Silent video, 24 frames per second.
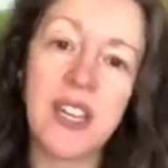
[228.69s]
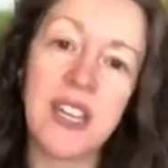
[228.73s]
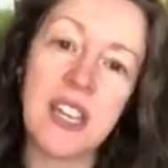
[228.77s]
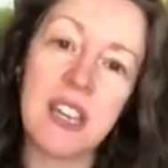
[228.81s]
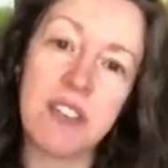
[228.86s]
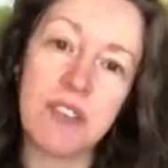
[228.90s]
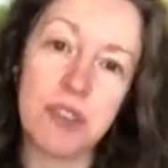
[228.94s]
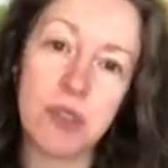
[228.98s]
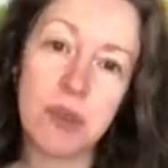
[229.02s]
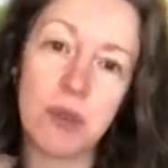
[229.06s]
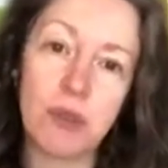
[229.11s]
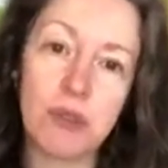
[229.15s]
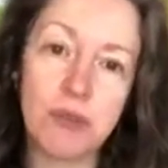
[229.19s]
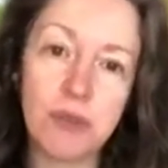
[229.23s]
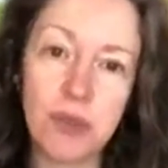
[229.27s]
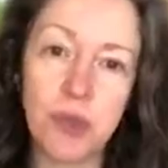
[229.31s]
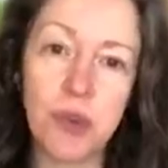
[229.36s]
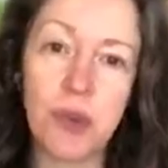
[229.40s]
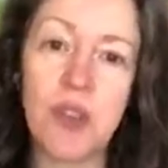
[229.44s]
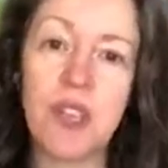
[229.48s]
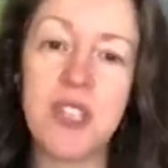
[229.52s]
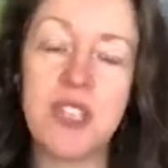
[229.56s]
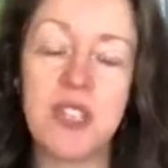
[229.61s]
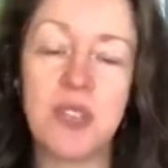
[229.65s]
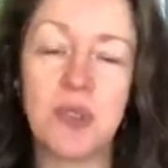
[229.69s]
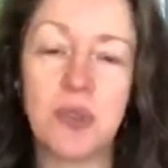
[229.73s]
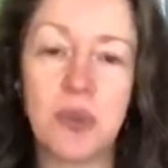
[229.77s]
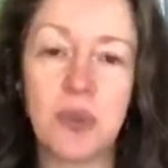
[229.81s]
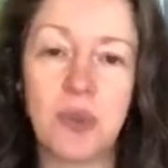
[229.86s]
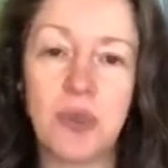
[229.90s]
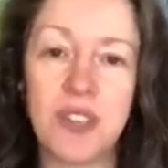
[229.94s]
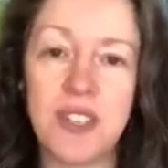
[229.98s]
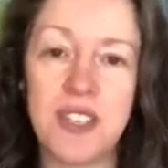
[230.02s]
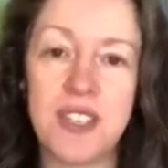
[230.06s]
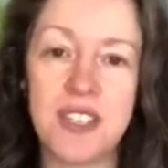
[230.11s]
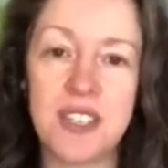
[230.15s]
If you're avoiding
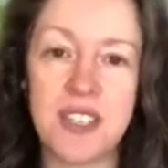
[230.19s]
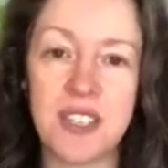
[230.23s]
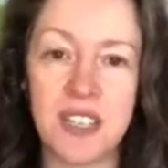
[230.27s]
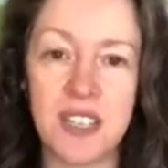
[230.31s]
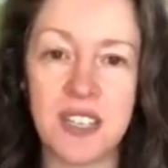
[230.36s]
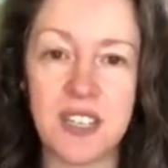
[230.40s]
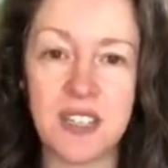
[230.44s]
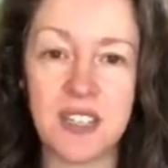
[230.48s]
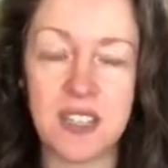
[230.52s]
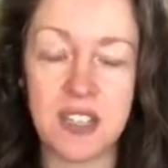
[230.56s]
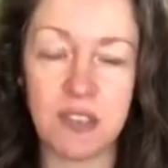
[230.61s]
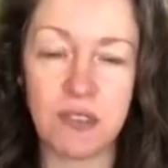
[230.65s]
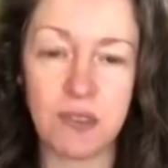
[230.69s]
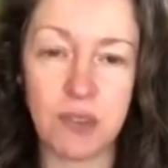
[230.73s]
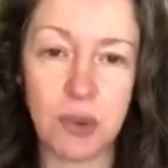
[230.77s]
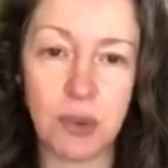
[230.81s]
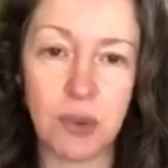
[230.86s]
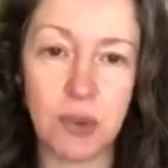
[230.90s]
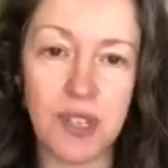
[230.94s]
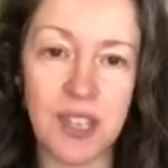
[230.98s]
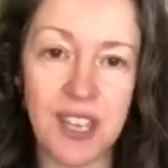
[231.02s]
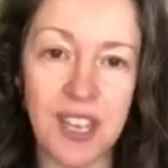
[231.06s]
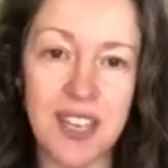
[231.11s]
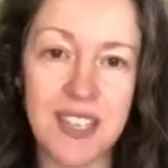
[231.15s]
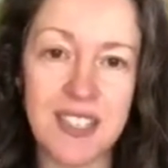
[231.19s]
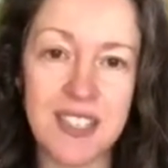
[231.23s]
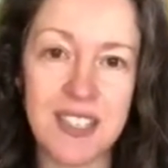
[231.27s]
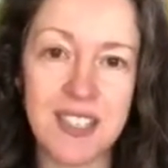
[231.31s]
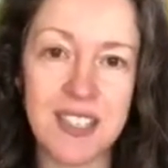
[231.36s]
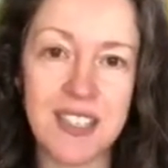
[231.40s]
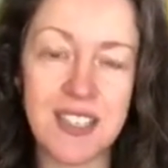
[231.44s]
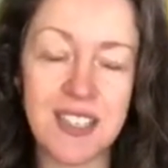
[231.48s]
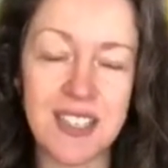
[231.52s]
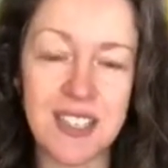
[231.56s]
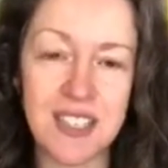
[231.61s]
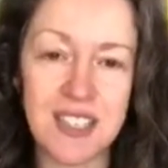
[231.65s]
all these things, if you're
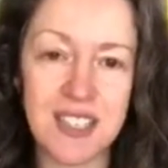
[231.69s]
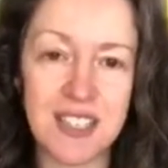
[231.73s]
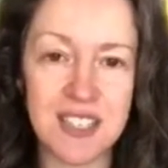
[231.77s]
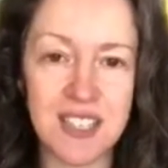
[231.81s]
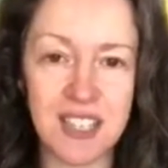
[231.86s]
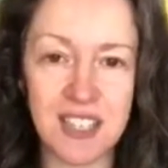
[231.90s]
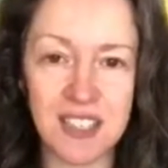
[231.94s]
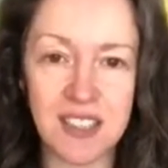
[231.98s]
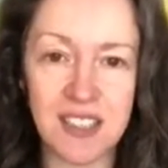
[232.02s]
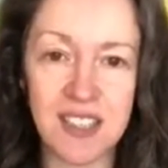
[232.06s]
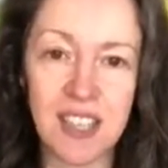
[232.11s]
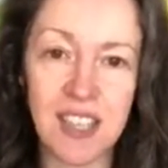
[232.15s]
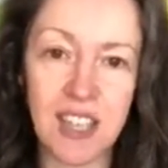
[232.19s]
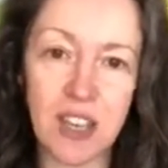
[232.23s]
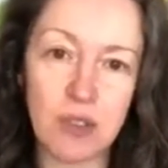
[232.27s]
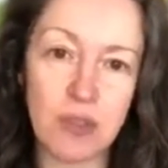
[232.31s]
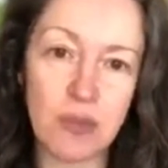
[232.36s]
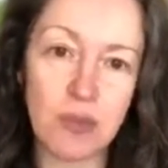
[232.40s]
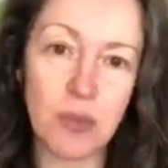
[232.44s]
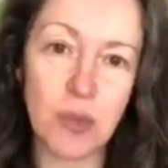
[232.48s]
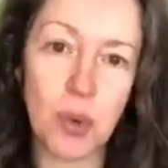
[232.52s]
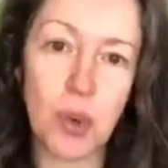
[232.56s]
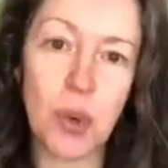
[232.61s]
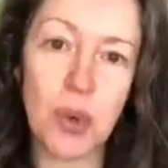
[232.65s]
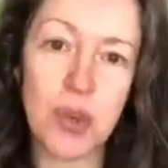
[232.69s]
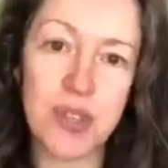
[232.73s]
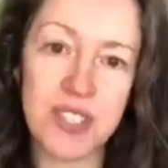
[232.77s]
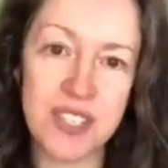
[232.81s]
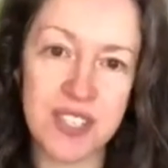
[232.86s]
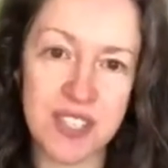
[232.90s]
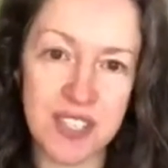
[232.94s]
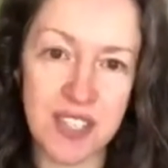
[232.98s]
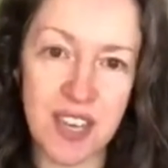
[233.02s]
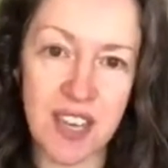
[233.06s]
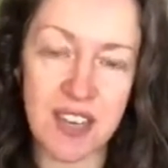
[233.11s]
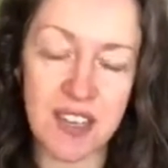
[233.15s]
getting things in their raw
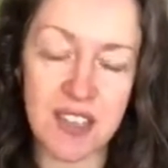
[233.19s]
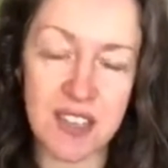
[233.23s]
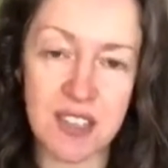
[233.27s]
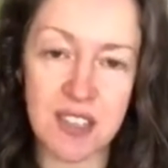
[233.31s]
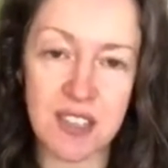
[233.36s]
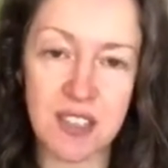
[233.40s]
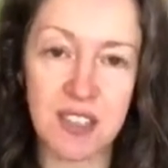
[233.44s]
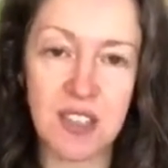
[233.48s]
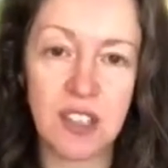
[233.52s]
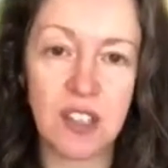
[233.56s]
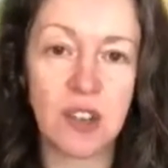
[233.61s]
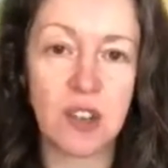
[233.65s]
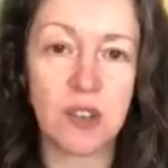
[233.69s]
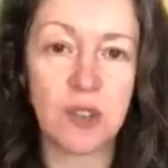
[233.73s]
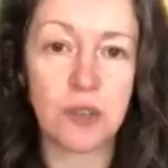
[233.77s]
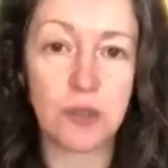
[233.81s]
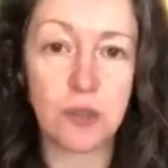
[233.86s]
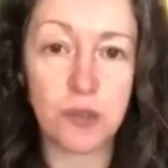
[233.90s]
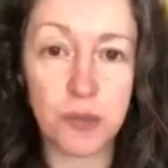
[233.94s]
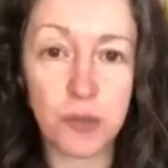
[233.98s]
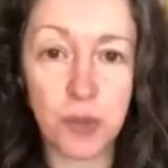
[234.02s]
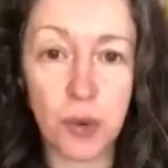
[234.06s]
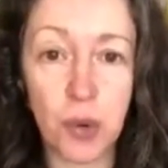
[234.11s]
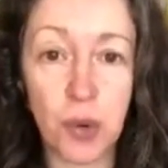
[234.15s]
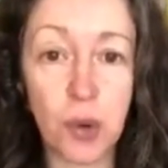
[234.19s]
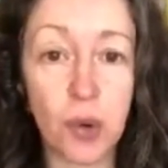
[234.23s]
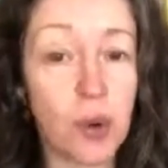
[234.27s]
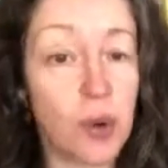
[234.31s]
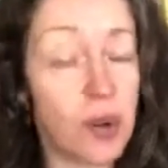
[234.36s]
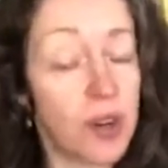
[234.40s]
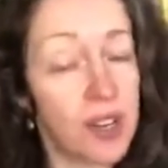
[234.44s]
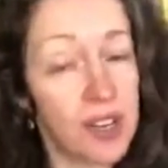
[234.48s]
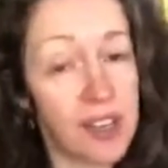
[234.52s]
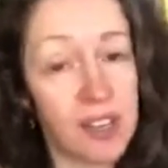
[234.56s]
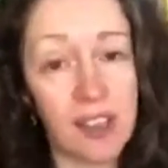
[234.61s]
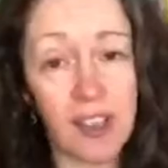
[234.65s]
state for
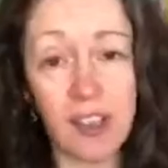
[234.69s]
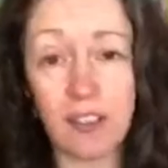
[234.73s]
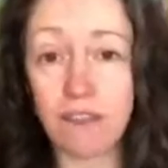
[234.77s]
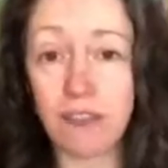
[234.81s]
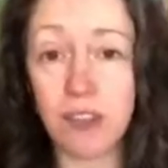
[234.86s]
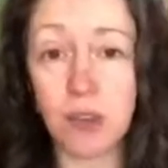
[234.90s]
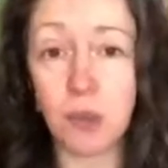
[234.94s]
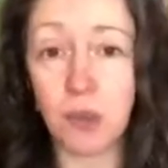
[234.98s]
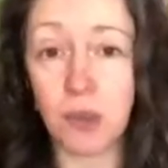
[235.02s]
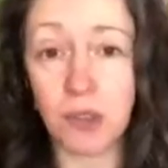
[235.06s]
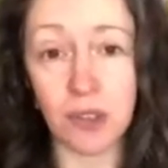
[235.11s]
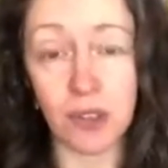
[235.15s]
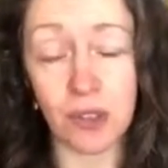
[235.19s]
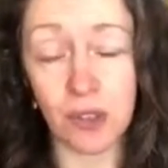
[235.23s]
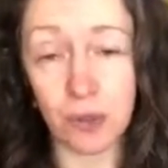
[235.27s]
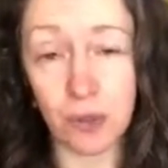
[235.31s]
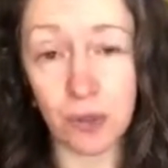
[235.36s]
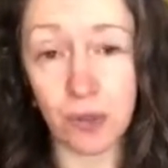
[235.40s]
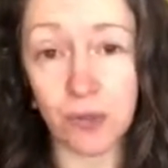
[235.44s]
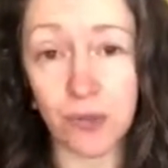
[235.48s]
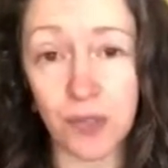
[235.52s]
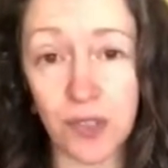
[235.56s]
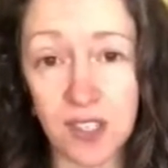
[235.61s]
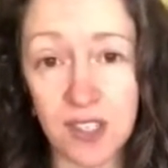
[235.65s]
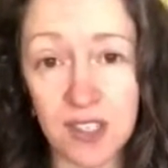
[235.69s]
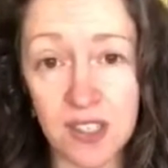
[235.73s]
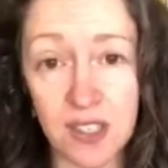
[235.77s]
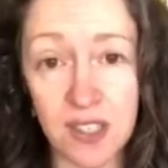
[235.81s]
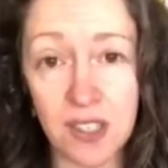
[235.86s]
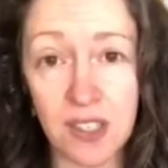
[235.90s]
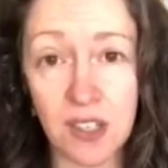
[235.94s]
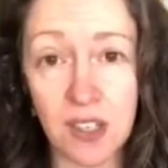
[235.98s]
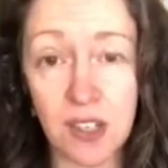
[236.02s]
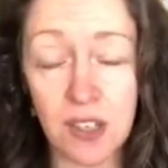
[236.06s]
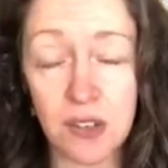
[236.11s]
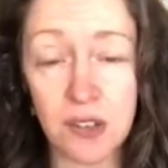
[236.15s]
everyone that you're feeding,
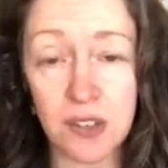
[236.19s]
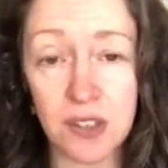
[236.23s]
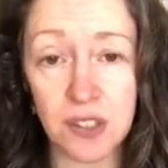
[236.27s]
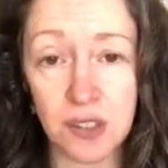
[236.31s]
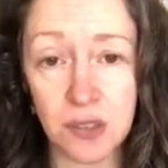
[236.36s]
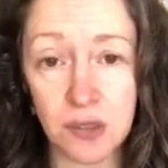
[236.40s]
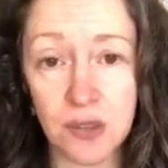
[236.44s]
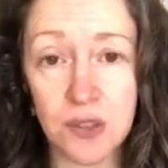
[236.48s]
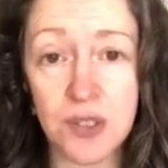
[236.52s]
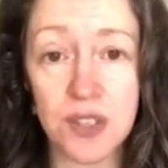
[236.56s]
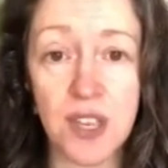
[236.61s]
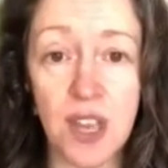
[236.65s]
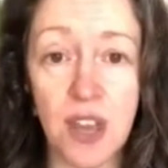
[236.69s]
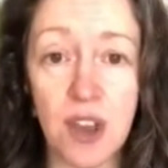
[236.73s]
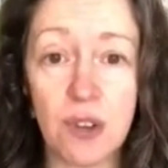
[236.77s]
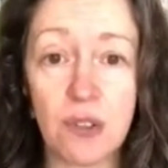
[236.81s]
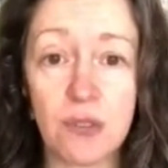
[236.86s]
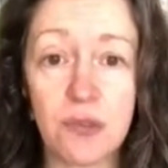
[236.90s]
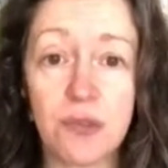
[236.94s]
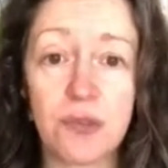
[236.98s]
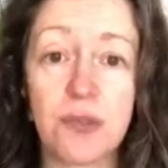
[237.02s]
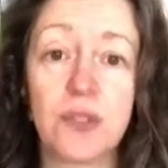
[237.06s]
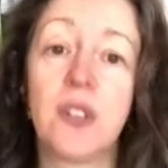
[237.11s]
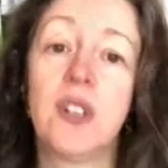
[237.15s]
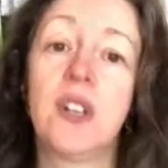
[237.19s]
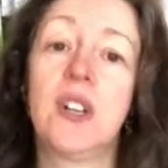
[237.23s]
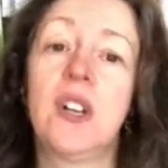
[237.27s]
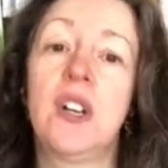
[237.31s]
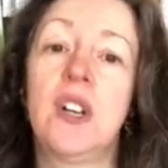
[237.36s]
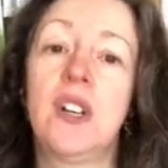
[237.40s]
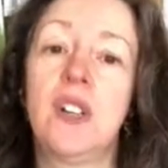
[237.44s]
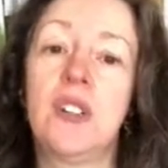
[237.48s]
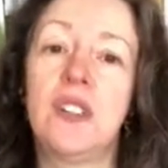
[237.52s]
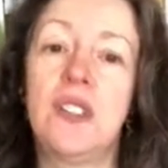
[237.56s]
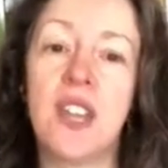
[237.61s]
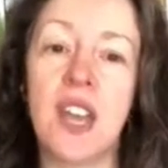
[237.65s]
including yourself,
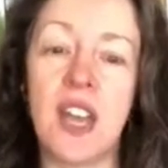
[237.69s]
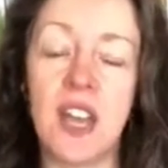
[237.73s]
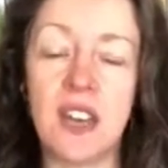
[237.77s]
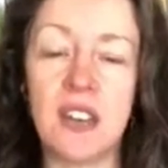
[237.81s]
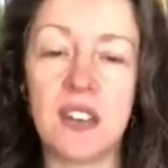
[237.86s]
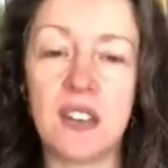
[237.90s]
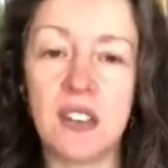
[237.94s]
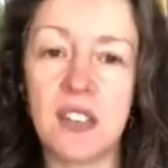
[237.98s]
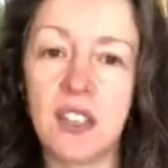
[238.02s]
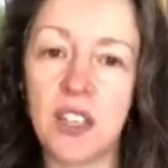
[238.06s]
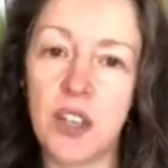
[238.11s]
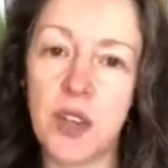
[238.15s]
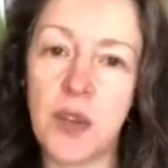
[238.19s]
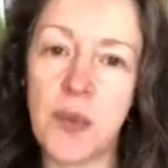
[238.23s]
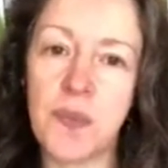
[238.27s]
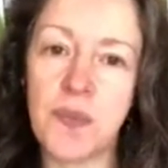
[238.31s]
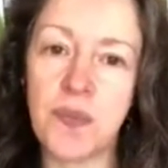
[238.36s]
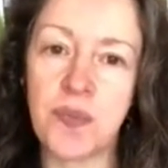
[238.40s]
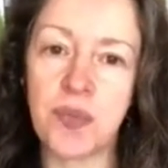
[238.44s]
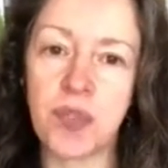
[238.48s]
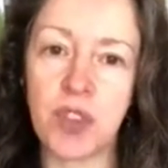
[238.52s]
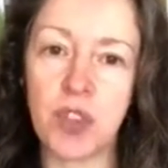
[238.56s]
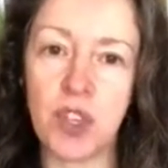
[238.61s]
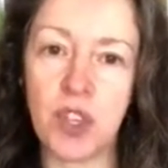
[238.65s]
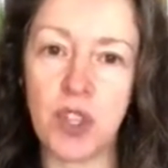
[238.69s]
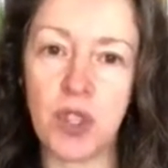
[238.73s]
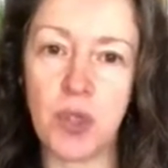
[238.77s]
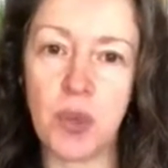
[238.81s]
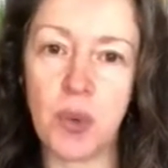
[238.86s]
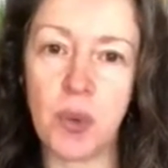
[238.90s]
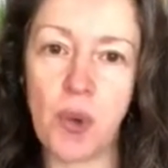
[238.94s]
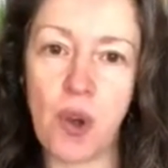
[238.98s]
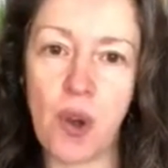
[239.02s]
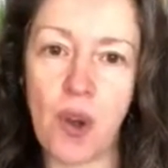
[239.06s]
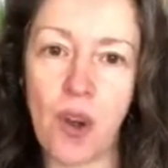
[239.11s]
then you